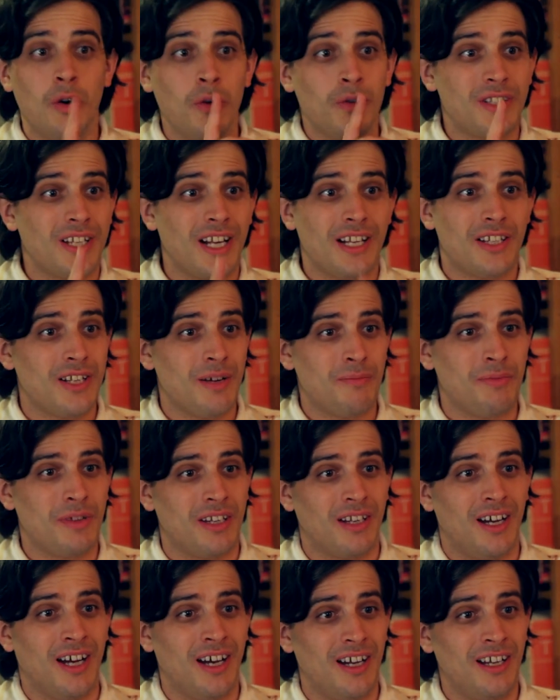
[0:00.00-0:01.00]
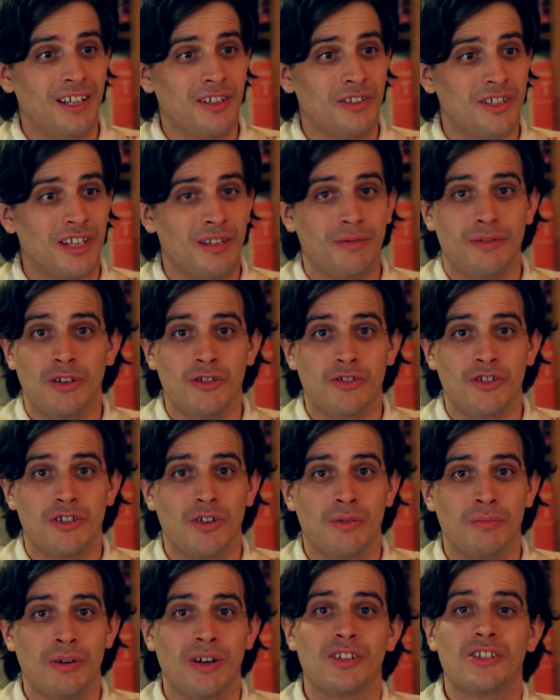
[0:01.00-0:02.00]
oh, it's got something else that you should know
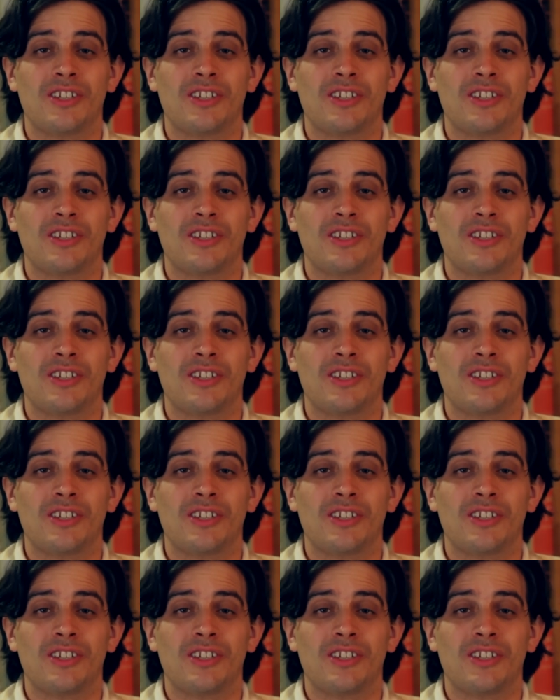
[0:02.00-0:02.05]
about.